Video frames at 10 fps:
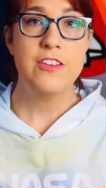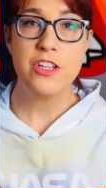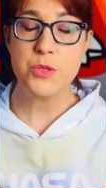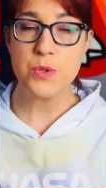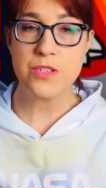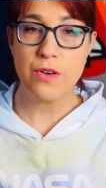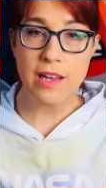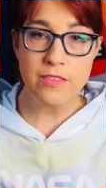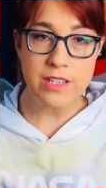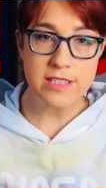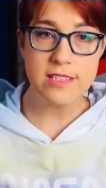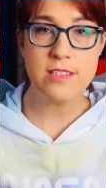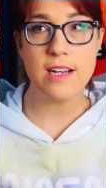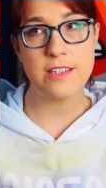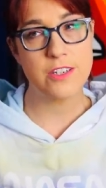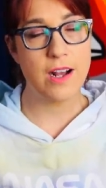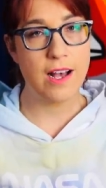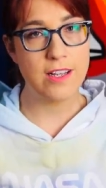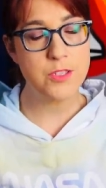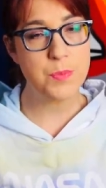This was relevant to Dr.
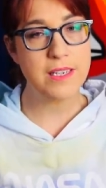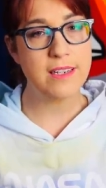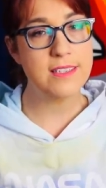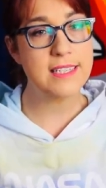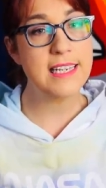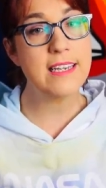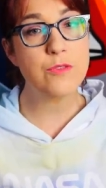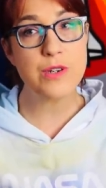Oz because he had